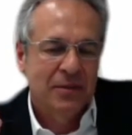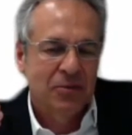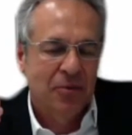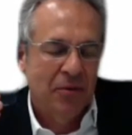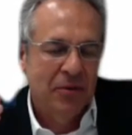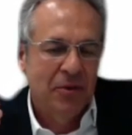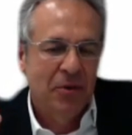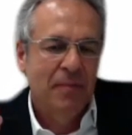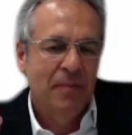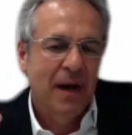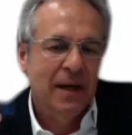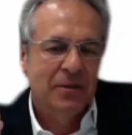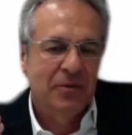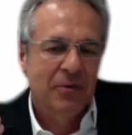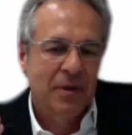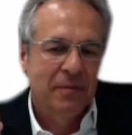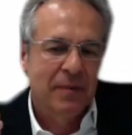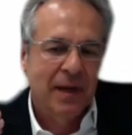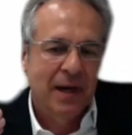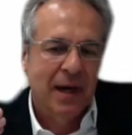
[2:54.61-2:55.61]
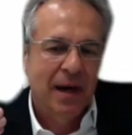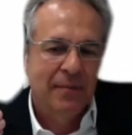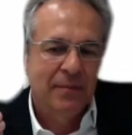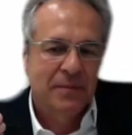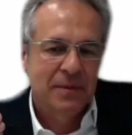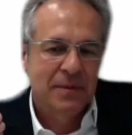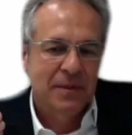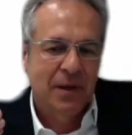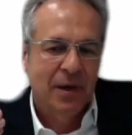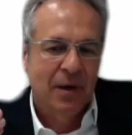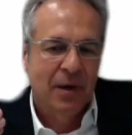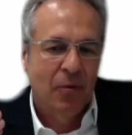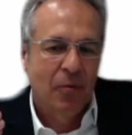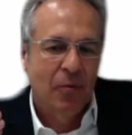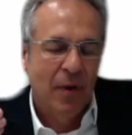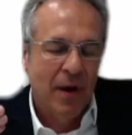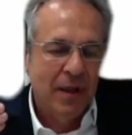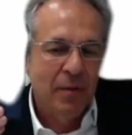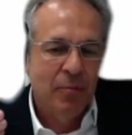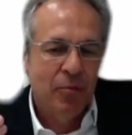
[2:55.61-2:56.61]
So your battery becomes
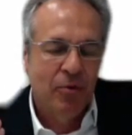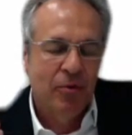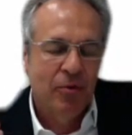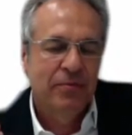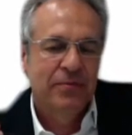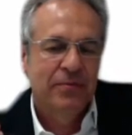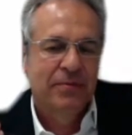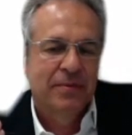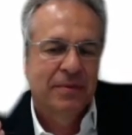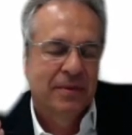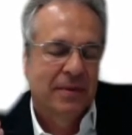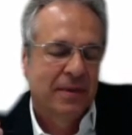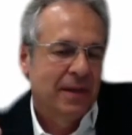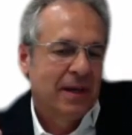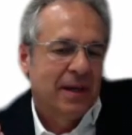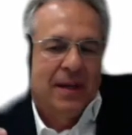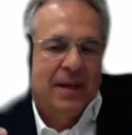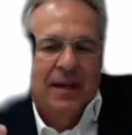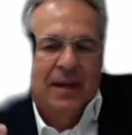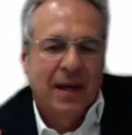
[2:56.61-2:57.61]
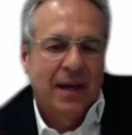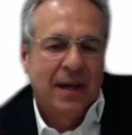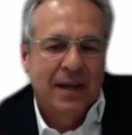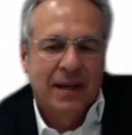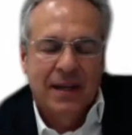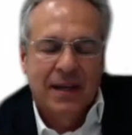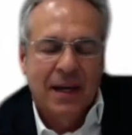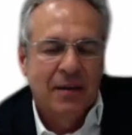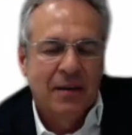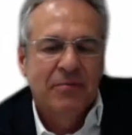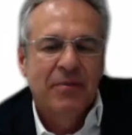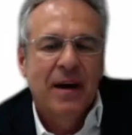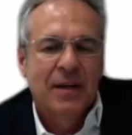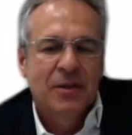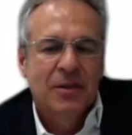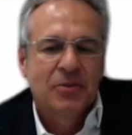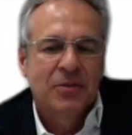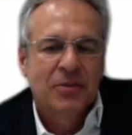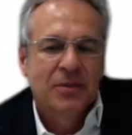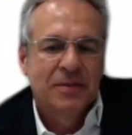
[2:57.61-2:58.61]
weatherproof and it can
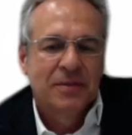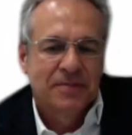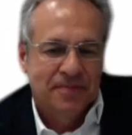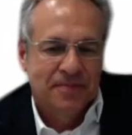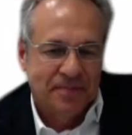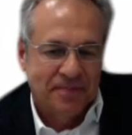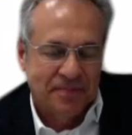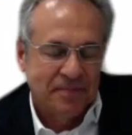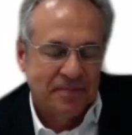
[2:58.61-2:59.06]
function